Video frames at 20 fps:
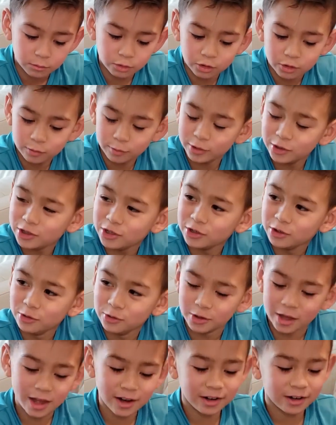We should do
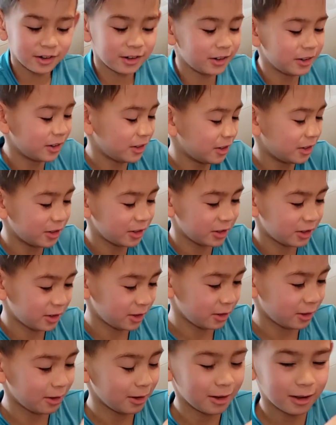that.
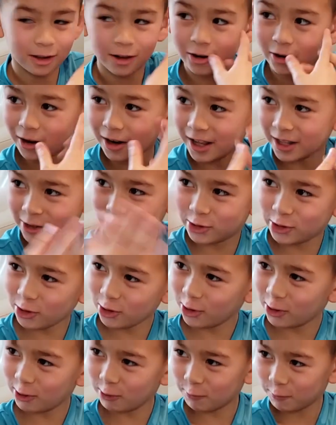Our hands
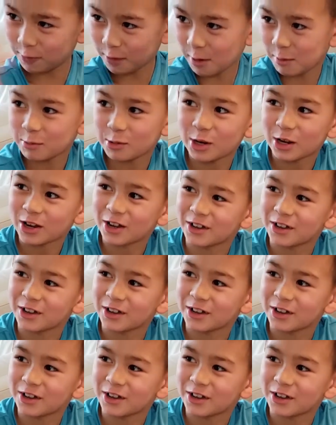turn into fabric.